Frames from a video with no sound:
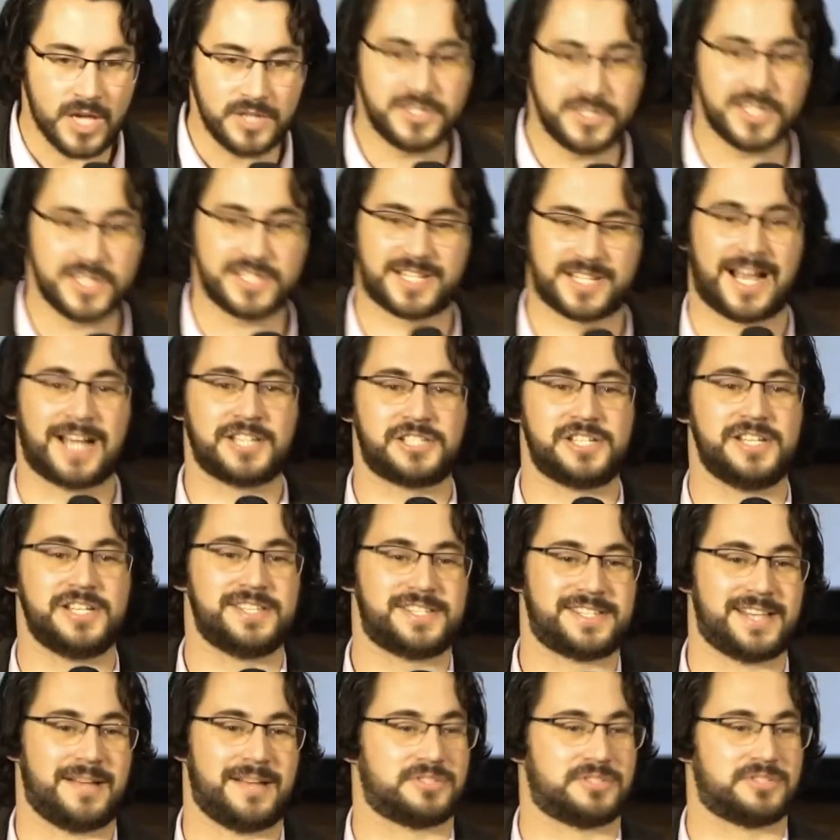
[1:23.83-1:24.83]

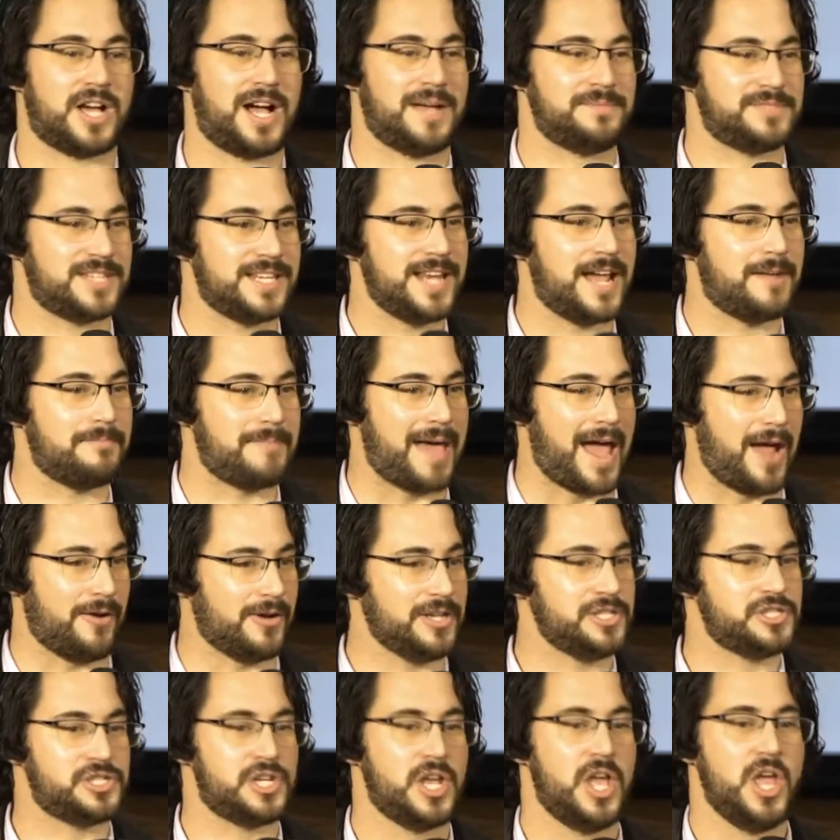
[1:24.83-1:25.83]
discussions sometimes in our
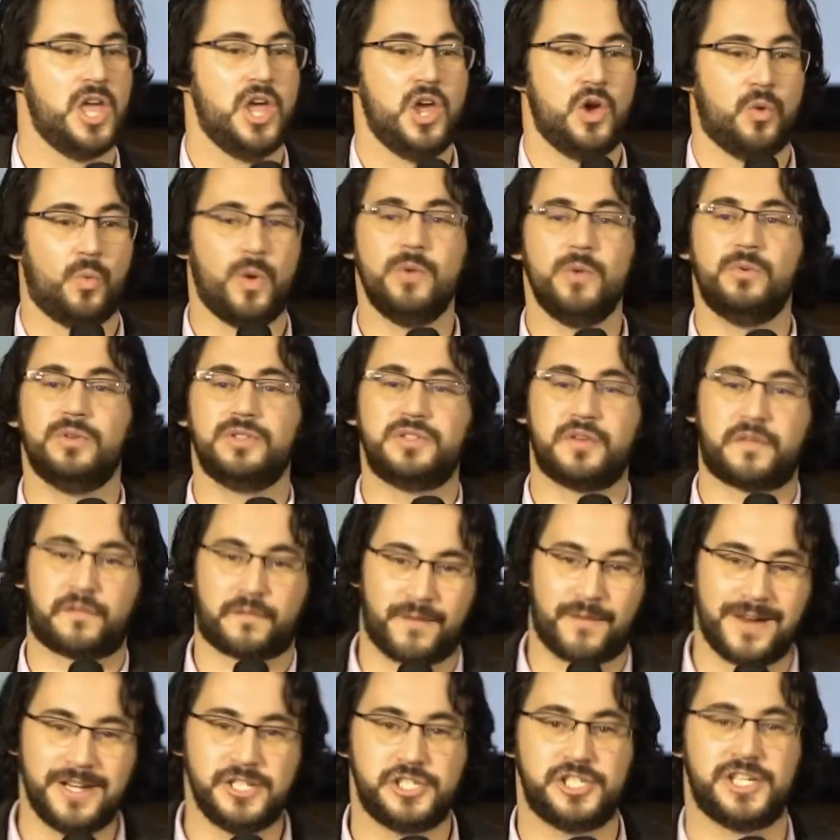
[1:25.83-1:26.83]
marriage, we will
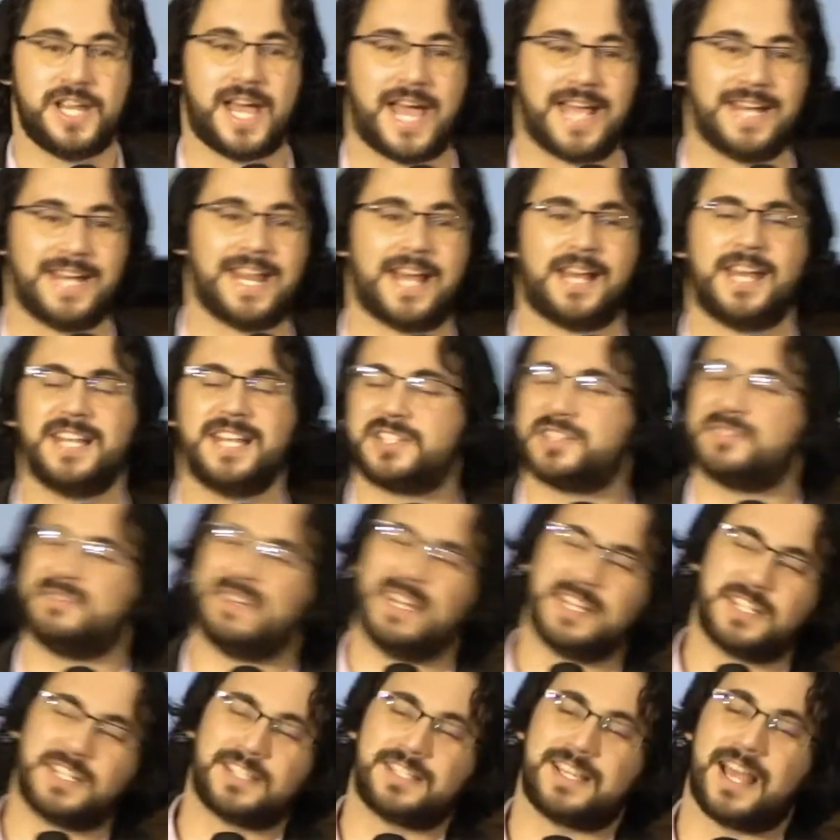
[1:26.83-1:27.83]
differentiate. Now,
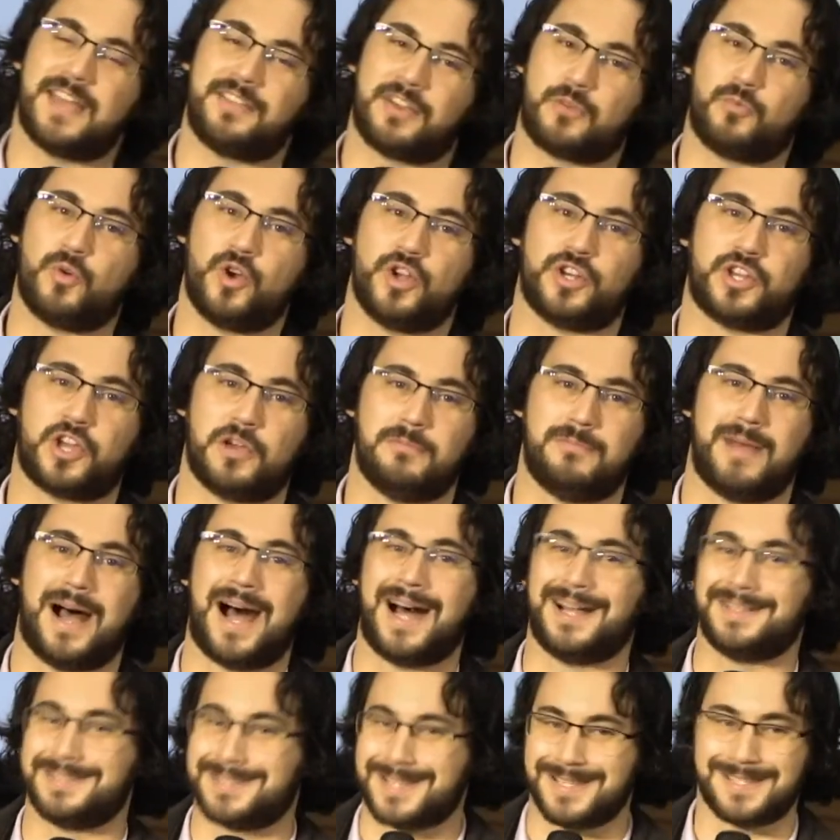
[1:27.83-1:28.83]
let's say the word
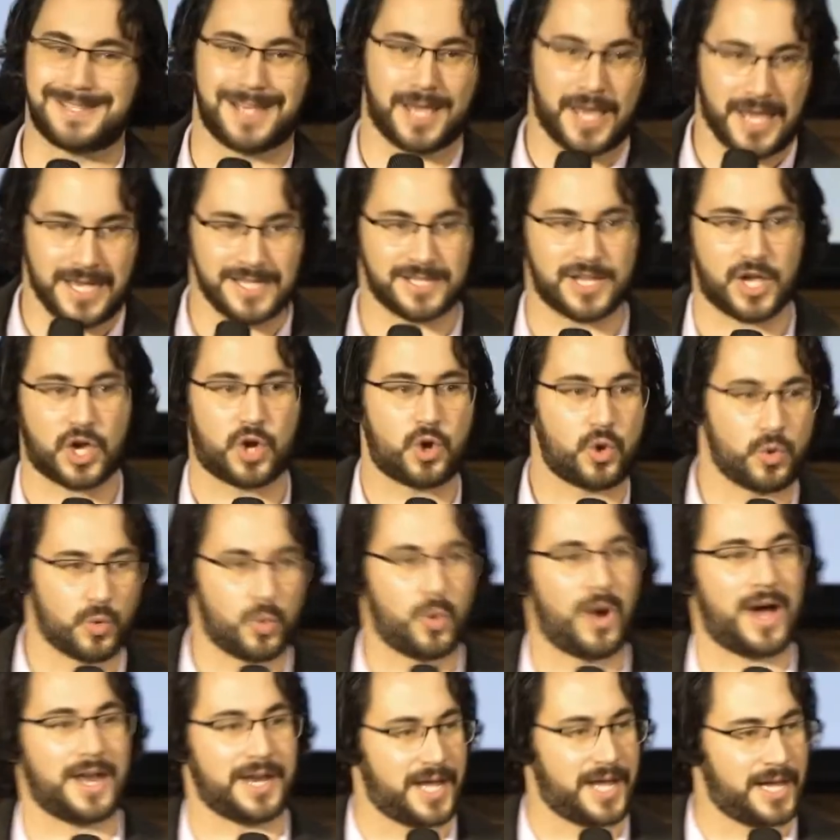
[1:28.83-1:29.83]
commands is a
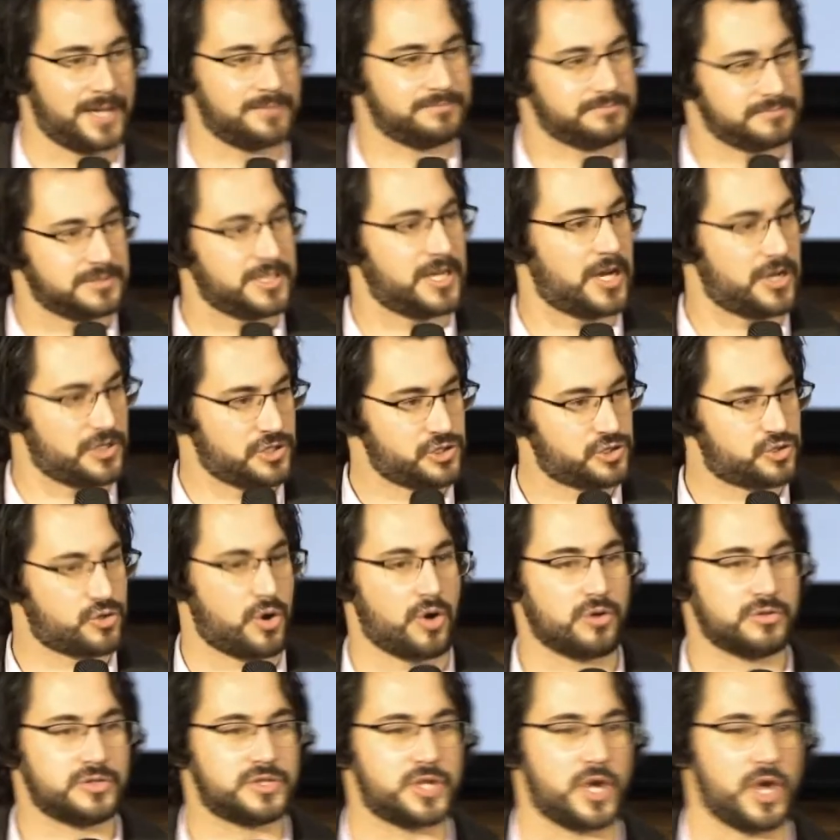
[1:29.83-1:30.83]
quite
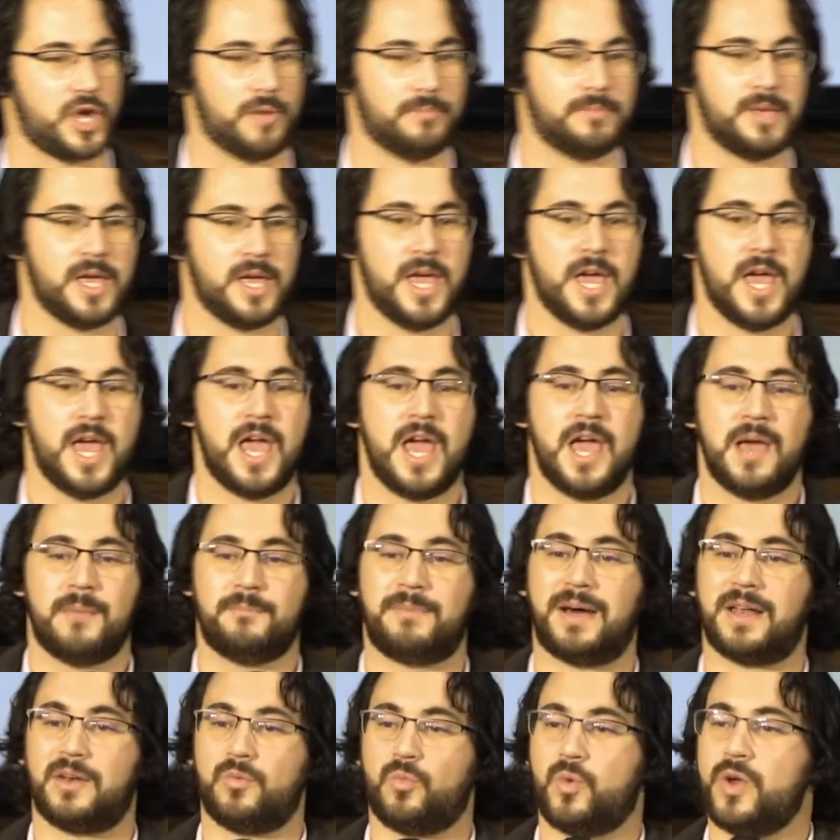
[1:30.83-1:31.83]
strong term,
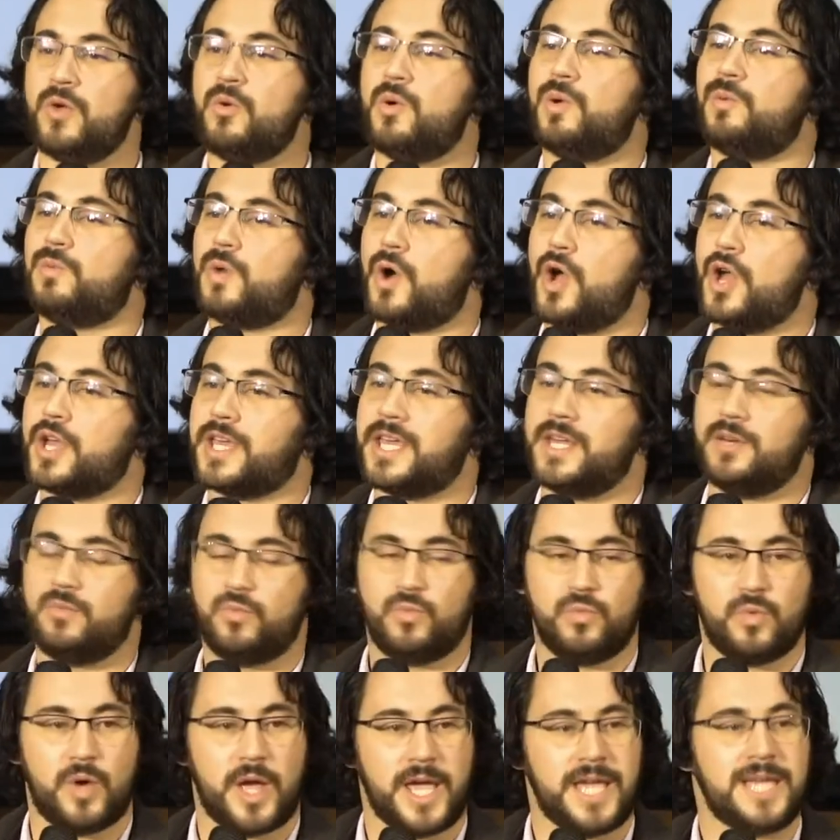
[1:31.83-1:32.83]
but we will work
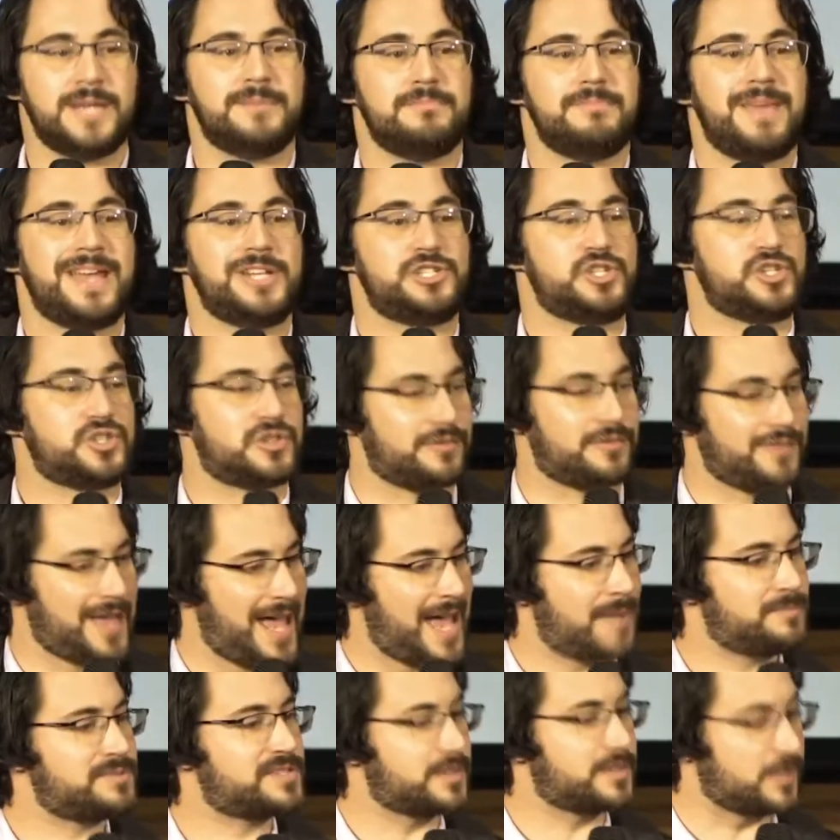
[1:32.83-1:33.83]
in measures of
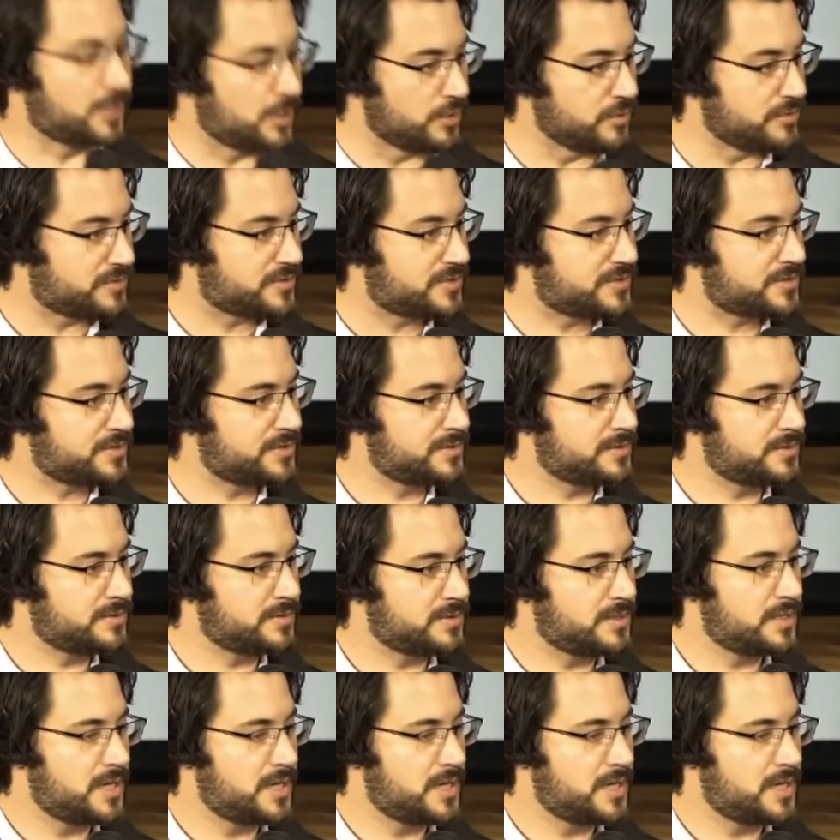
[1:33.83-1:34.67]
absolutes